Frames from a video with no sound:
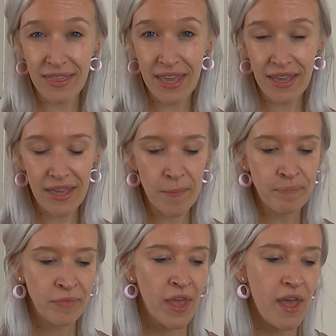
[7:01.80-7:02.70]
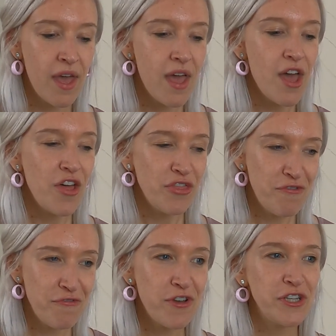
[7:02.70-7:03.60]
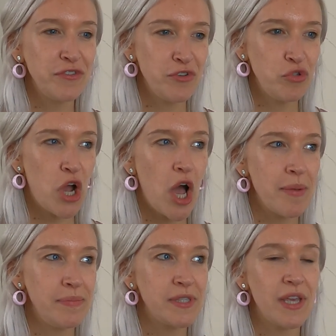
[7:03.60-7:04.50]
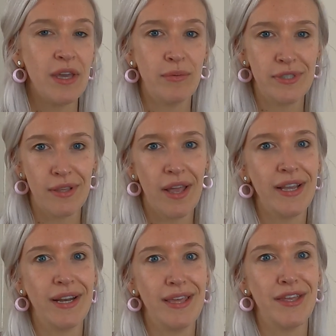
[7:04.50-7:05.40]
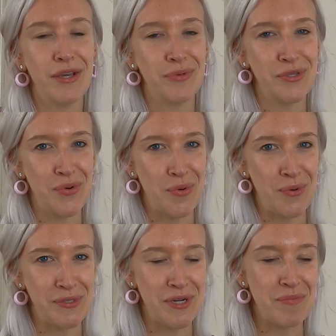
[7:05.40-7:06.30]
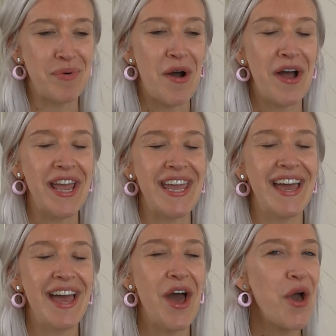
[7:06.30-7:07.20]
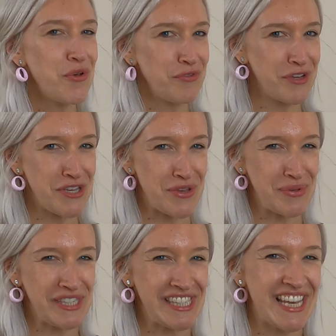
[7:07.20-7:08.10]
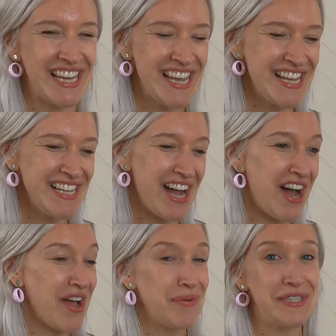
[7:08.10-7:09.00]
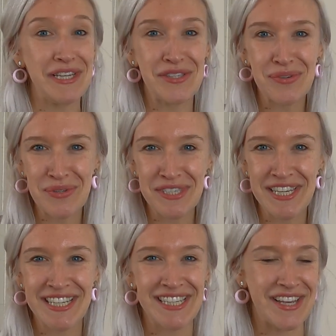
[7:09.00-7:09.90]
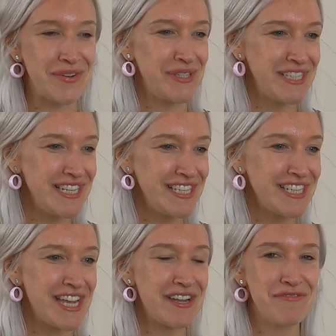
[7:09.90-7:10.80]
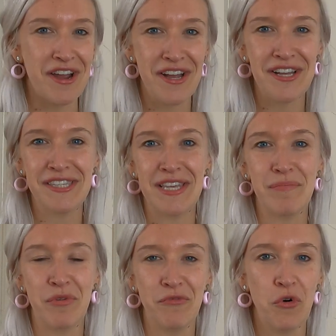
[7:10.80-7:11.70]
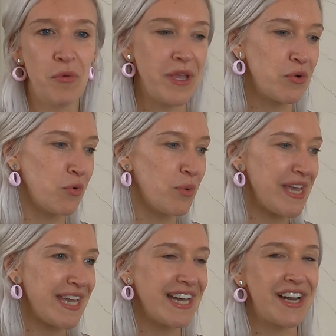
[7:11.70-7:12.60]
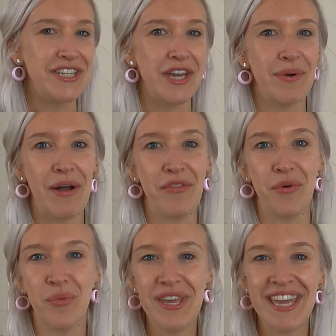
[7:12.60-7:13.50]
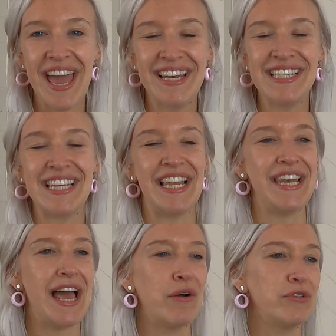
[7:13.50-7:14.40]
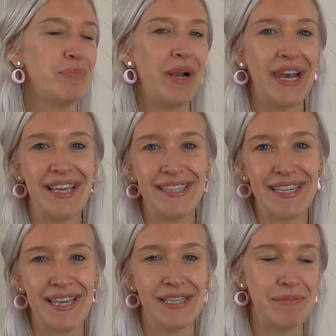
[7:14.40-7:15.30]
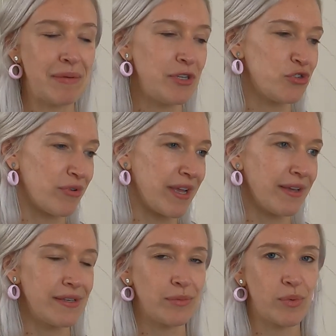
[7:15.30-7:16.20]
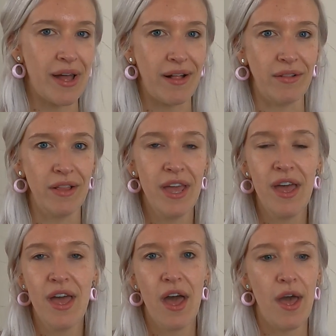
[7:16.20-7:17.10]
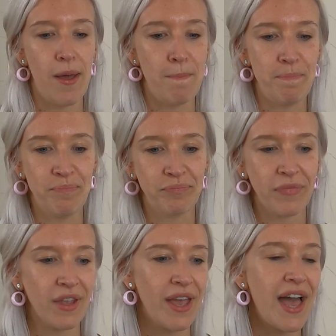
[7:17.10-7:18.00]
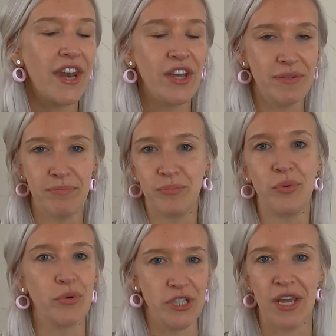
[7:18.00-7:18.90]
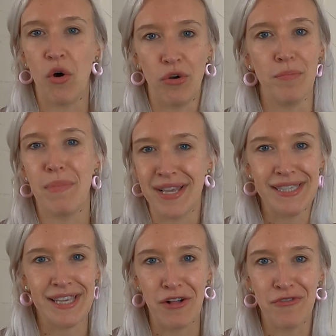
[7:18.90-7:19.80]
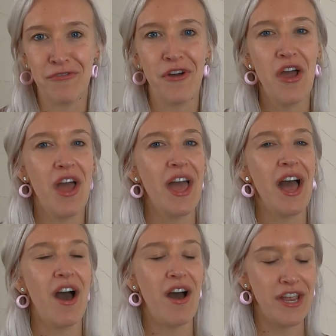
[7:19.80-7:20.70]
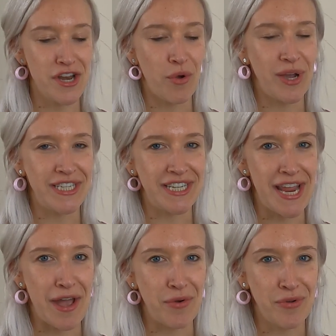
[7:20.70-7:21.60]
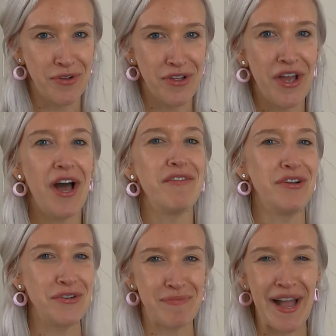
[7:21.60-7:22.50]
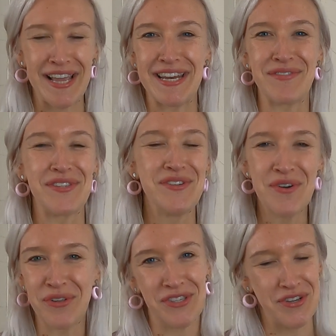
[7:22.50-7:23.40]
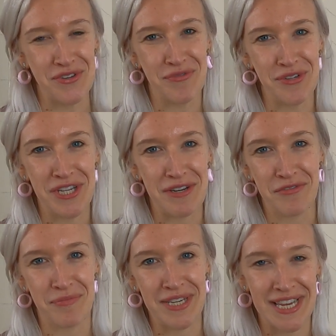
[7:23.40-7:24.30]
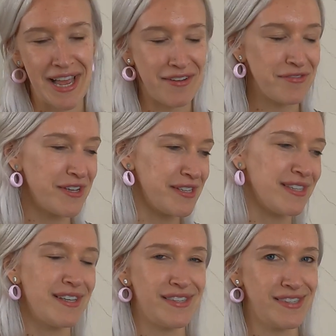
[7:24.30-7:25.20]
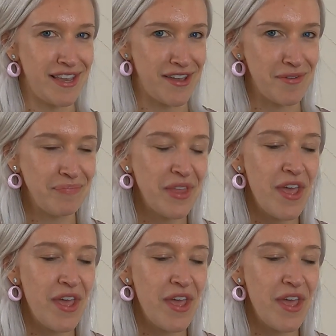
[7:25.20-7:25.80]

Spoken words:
I think. The first few times it was likely that it was caused by overuse. I was exhausted as I was teaching, rehearsing, performing all week. I'd go out at the weekend to loud places, maybe drink as well. And I brought it on myself. I know I did now. I've looked back and it was not a good routine for me to have as a singer.